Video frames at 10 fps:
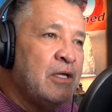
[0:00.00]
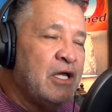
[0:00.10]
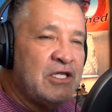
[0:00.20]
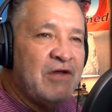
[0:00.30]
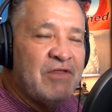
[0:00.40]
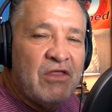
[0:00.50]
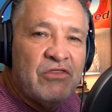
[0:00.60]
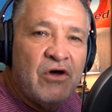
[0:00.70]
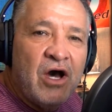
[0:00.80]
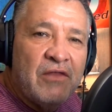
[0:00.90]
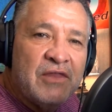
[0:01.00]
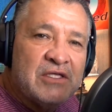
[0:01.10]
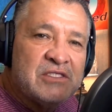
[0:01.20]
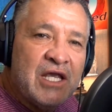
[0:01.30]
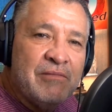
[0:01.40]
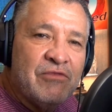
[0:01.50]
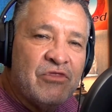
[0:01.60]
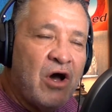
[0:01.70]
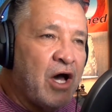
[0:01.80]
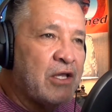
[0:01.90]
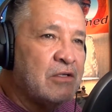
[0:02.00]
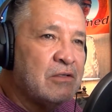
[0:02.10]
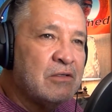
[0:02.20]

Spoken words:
And you have that thought, that same thought.